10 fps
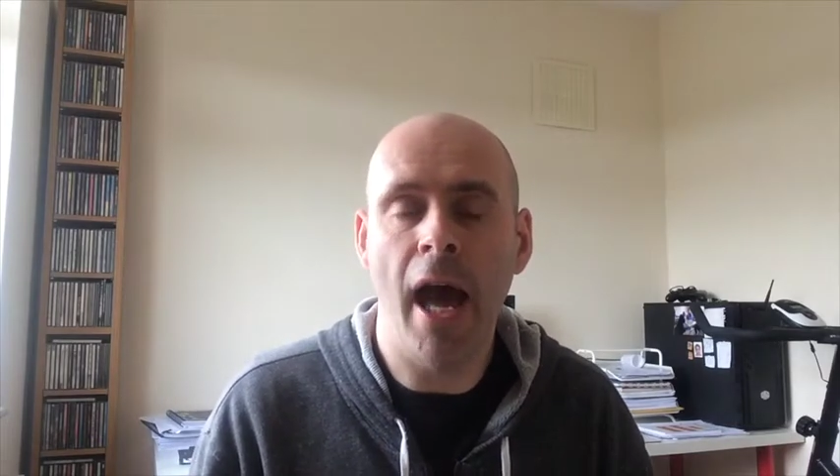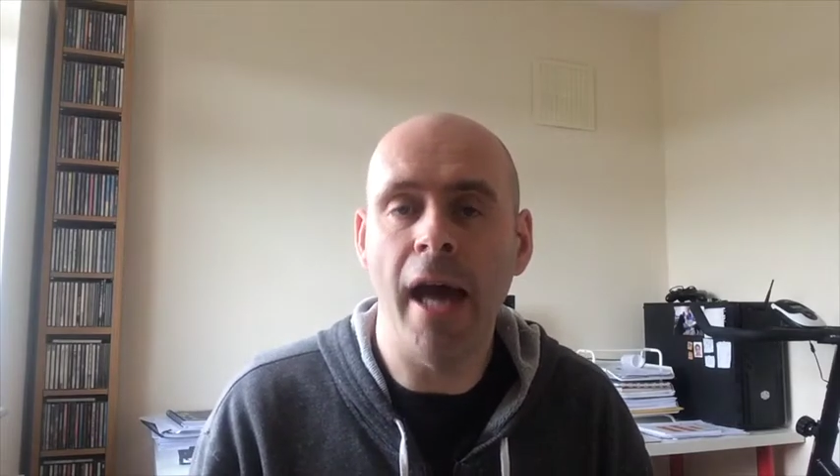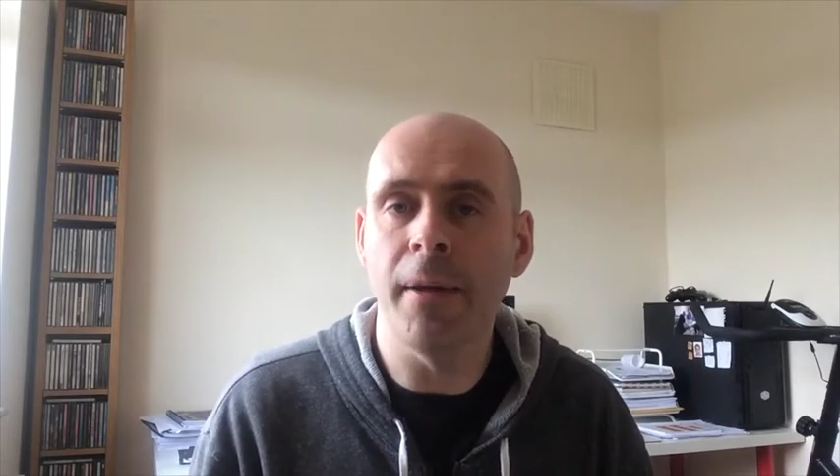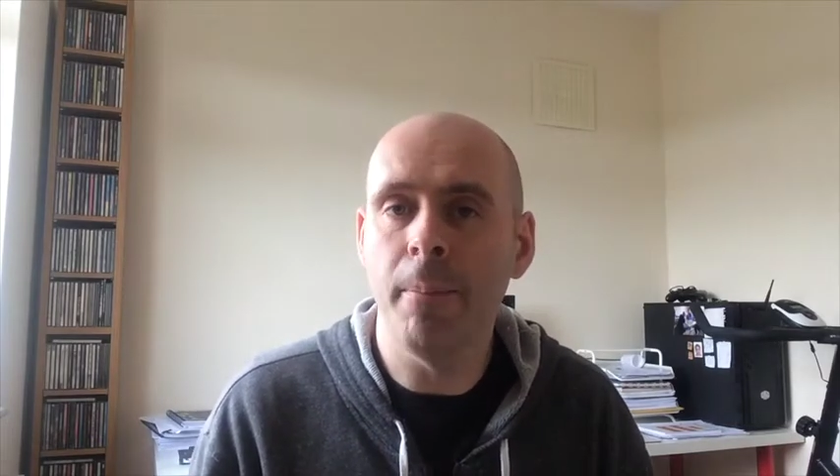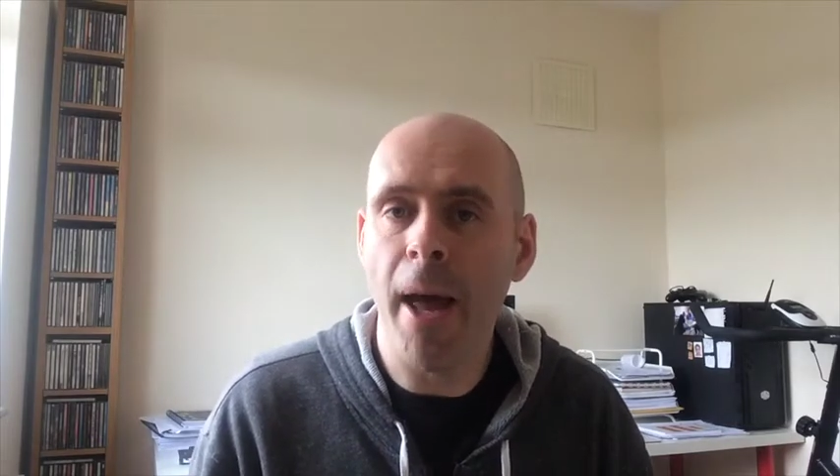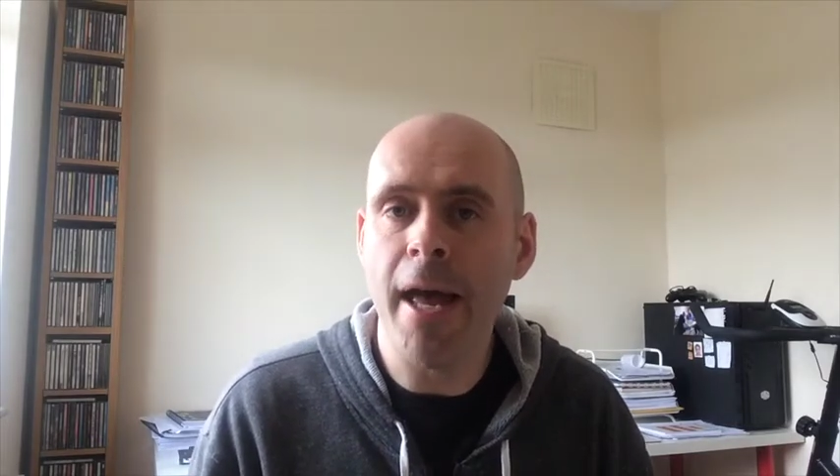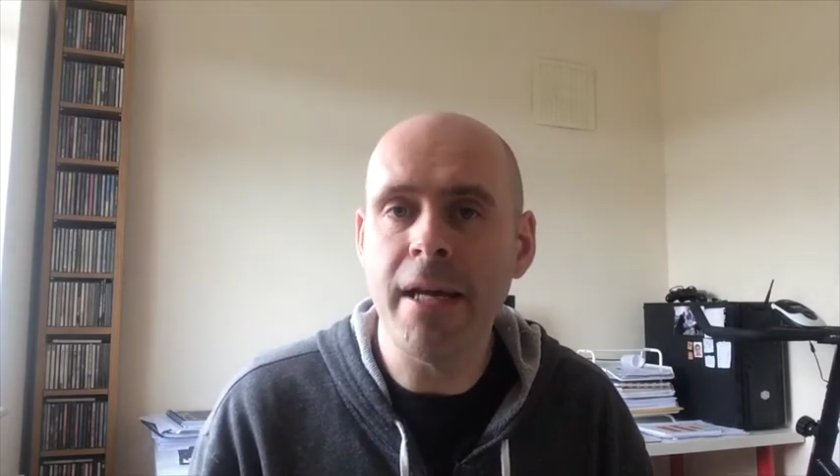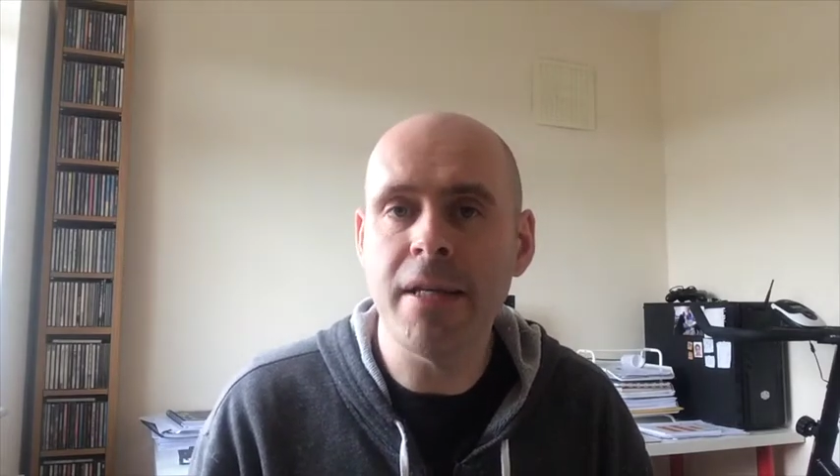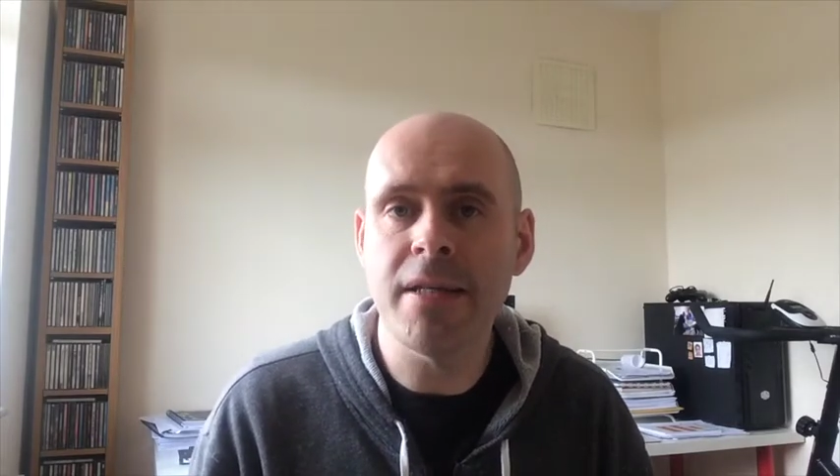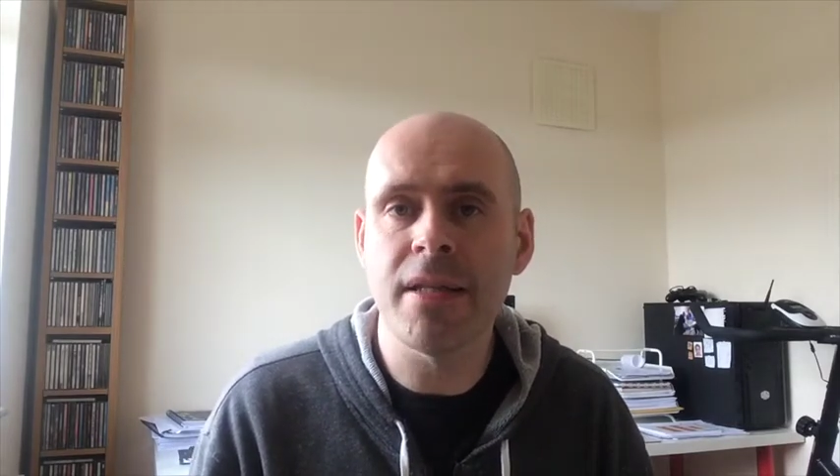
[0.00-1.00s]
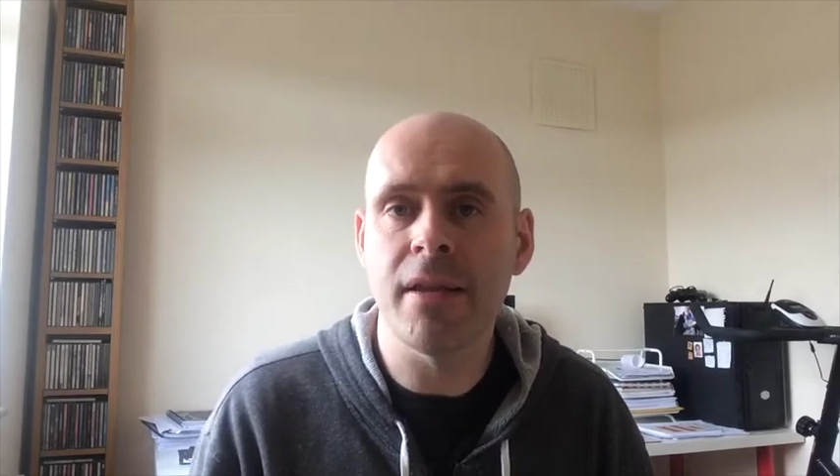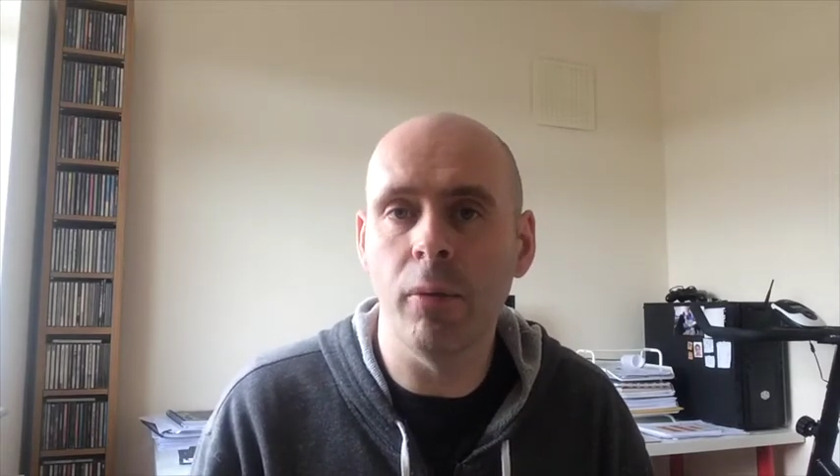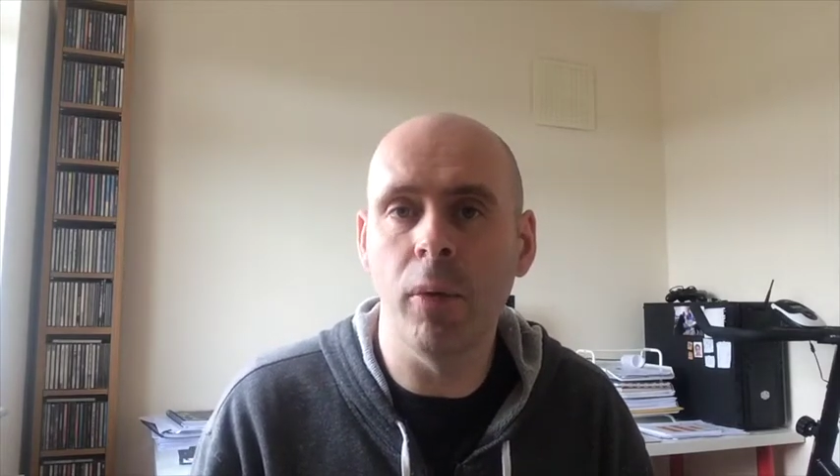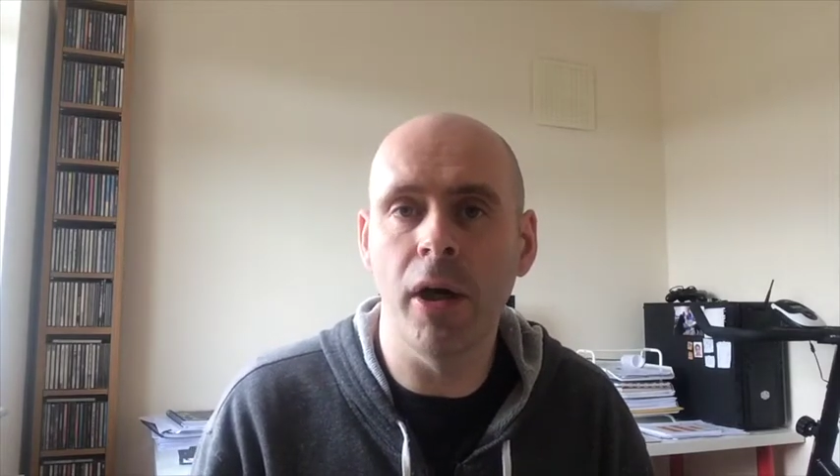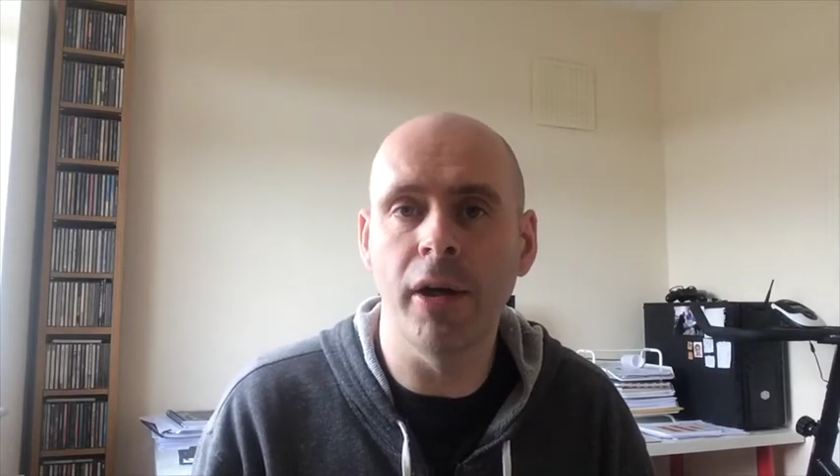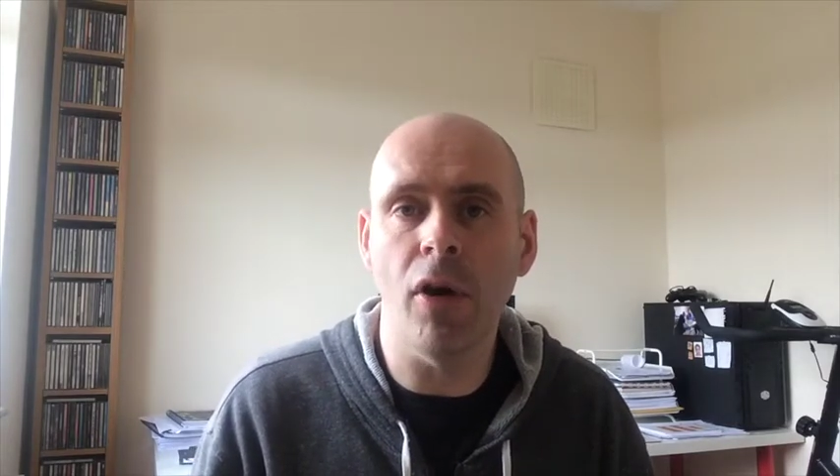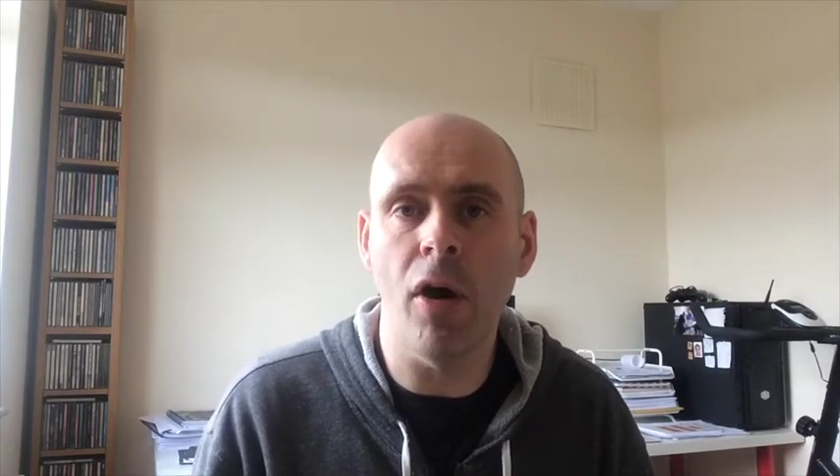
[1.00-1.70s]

and obeys the word